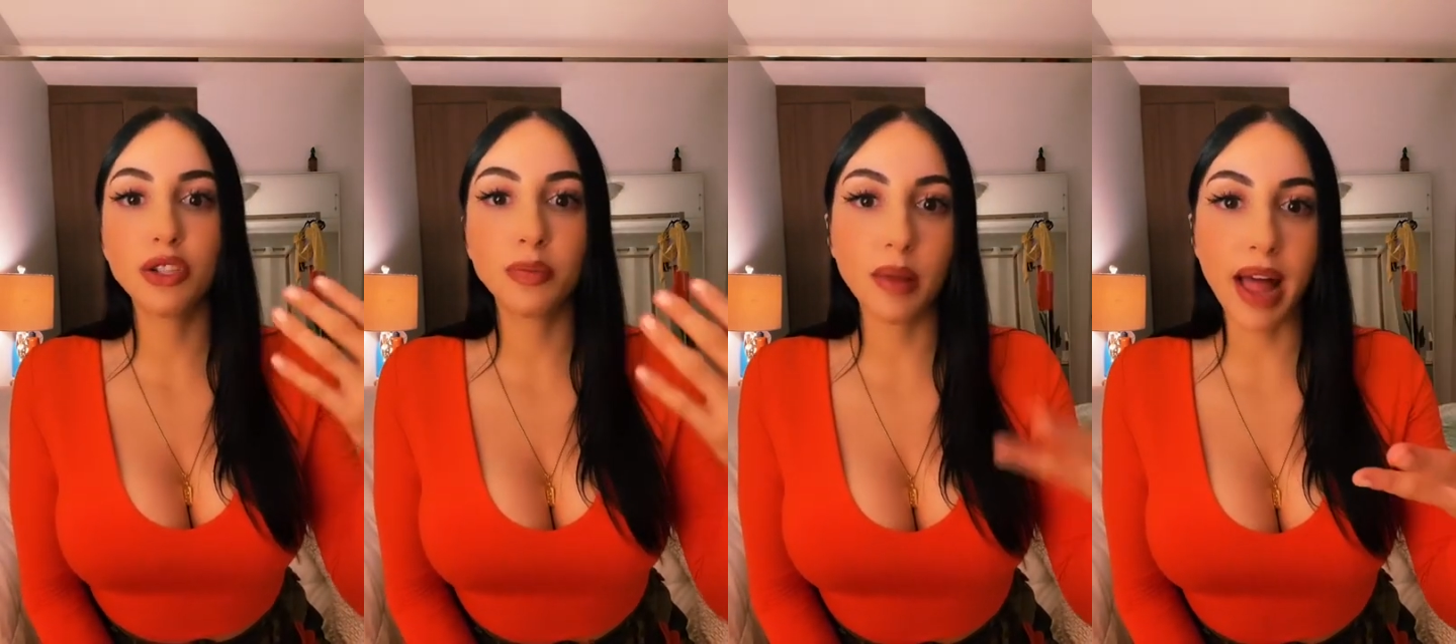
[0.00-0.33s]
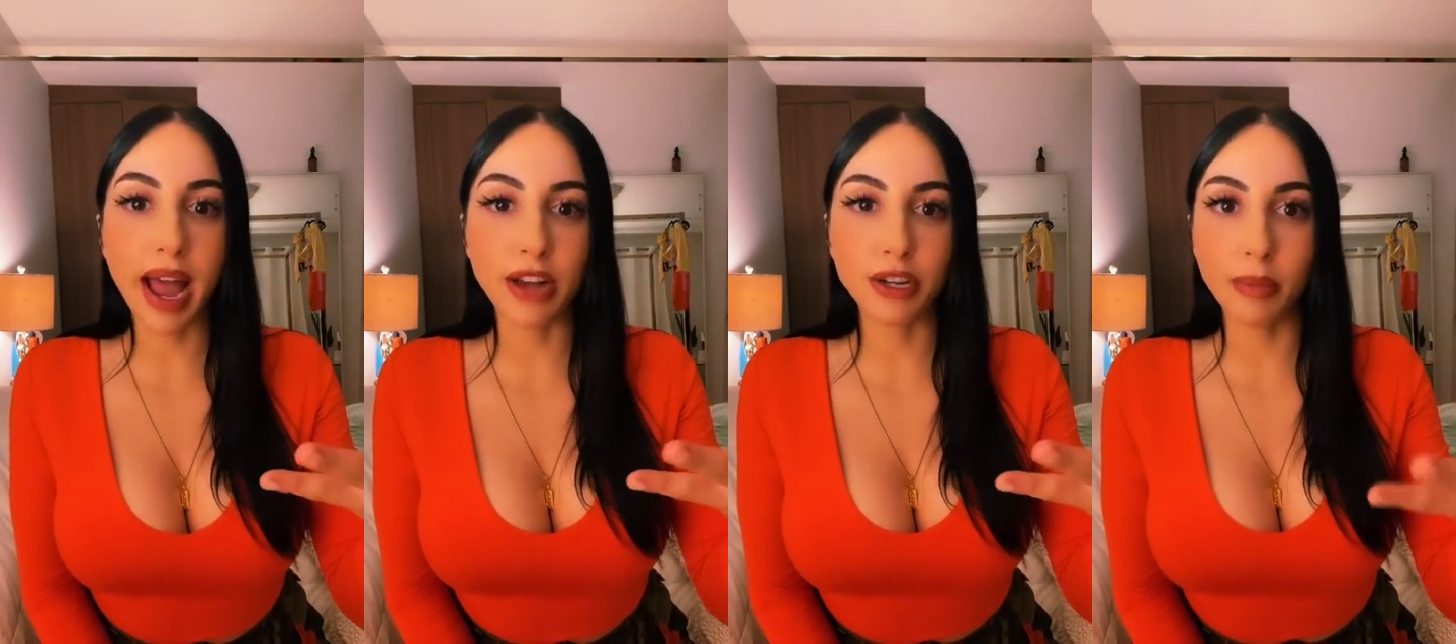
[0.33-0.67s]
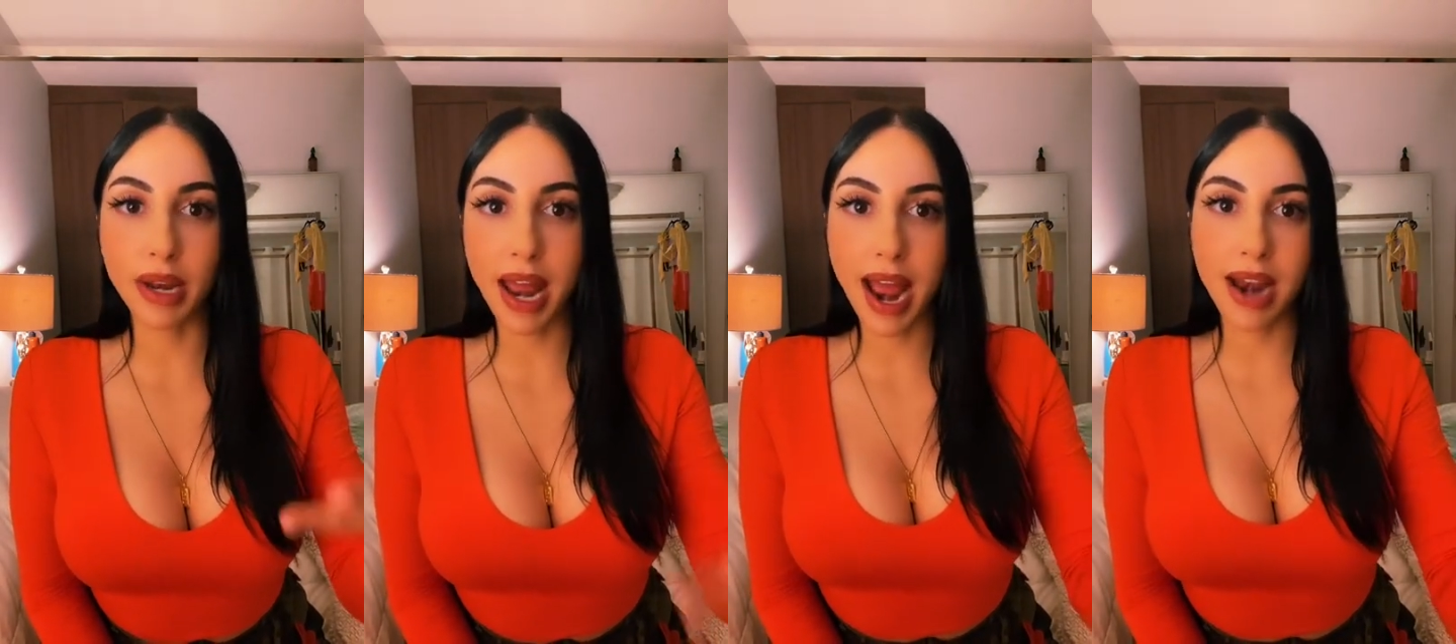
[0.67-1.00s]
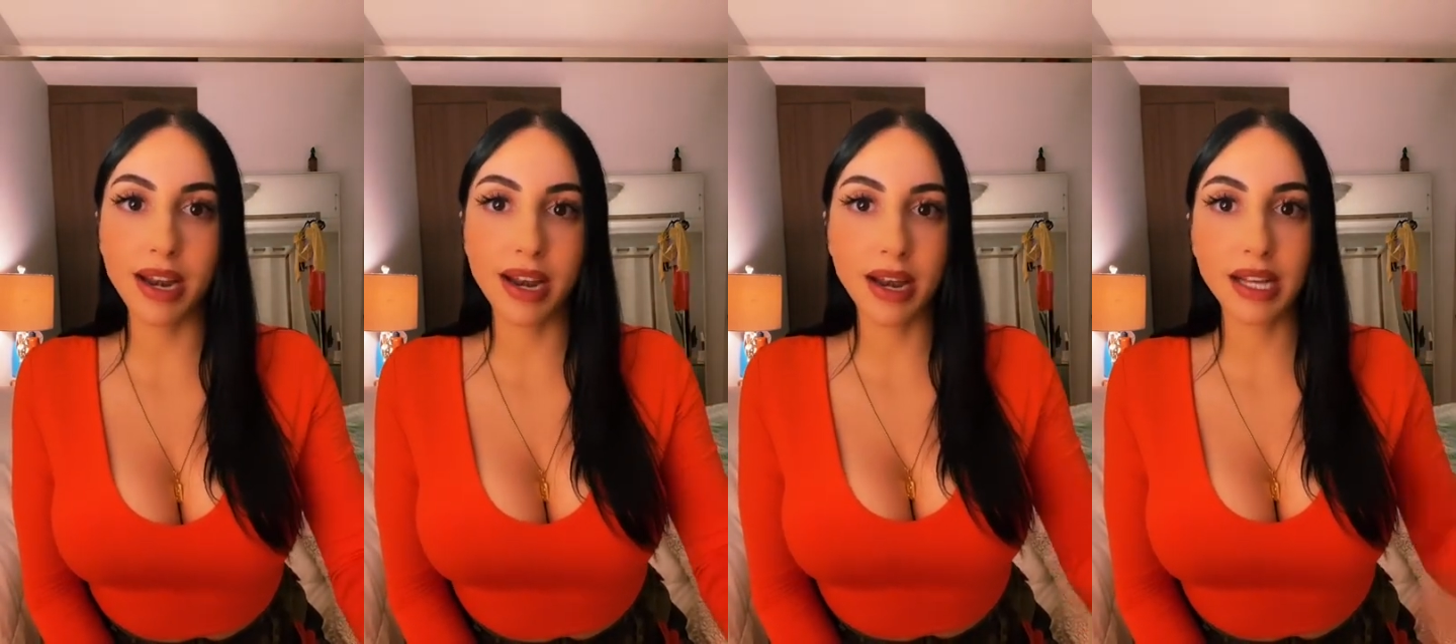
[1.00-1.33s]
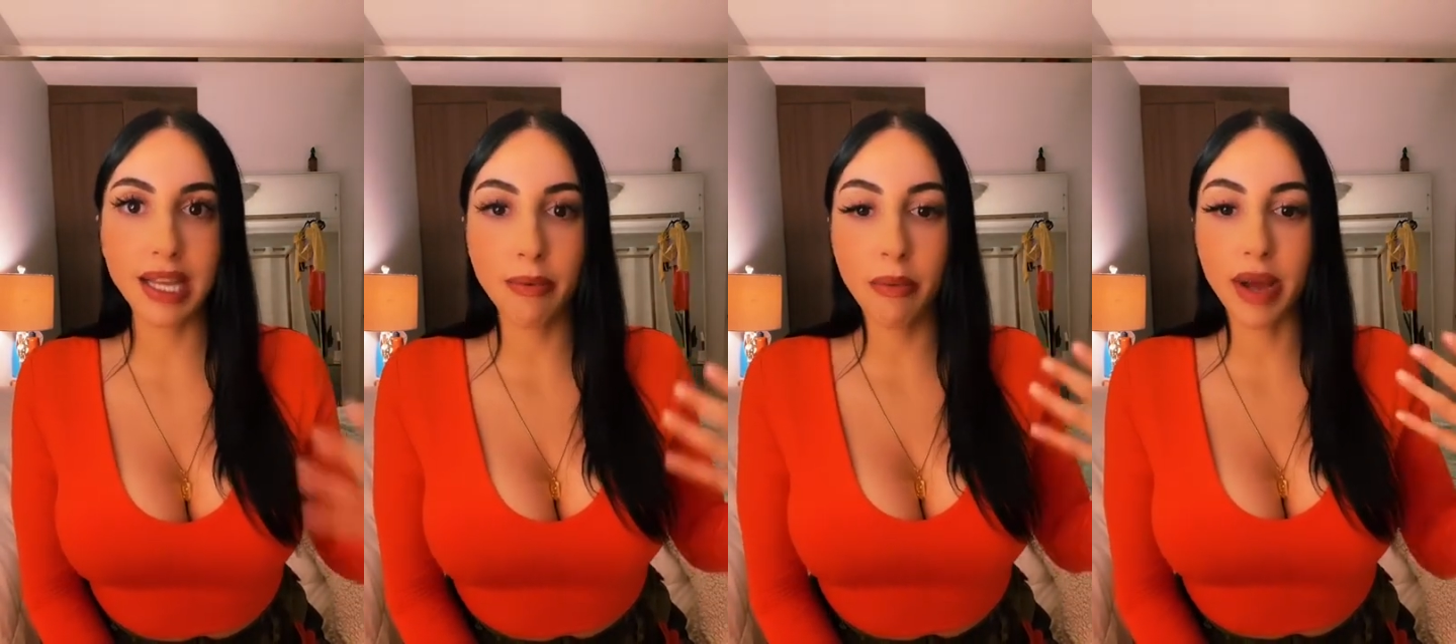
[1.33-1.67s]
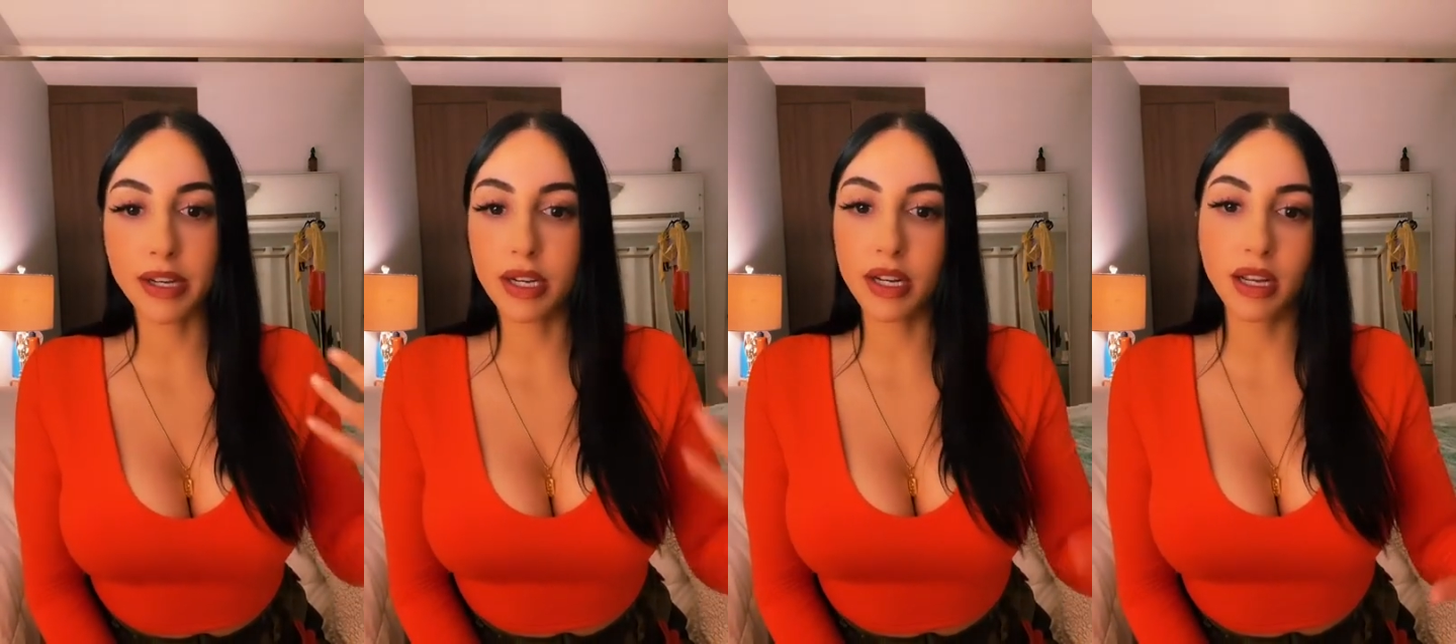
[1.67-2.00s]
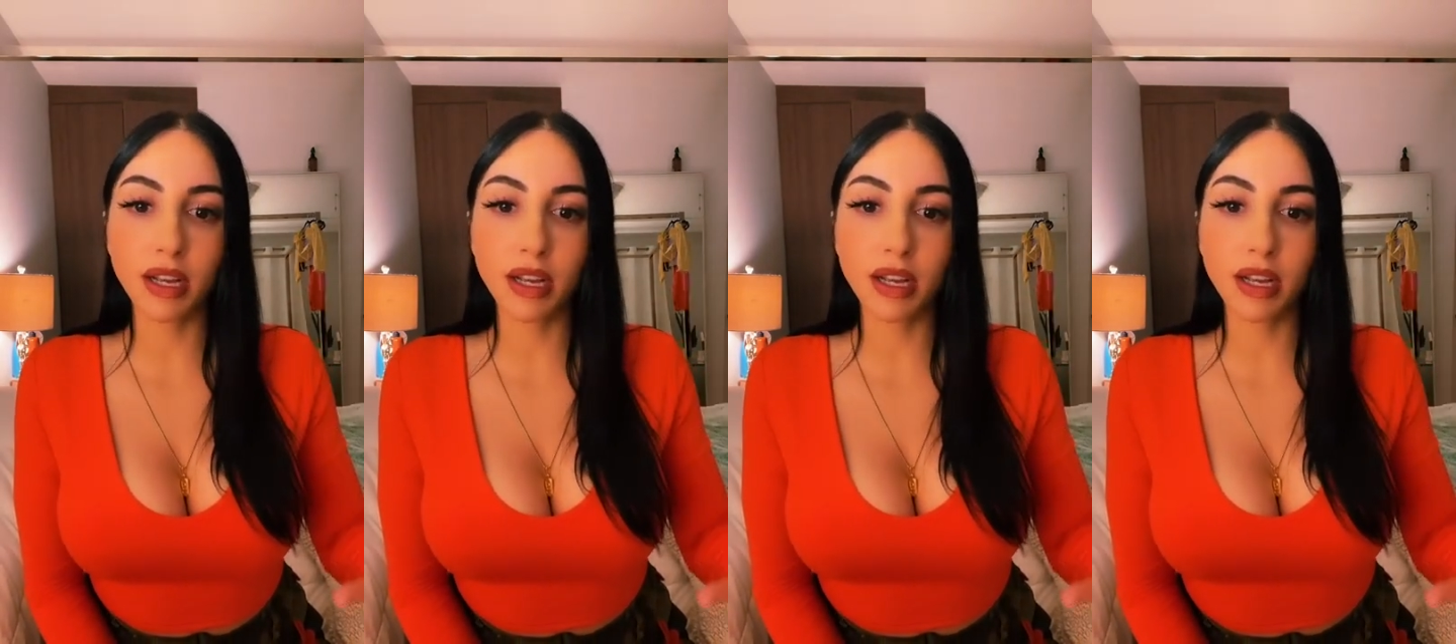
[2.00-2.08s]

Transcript: splash. I'm going to add it in because I'm about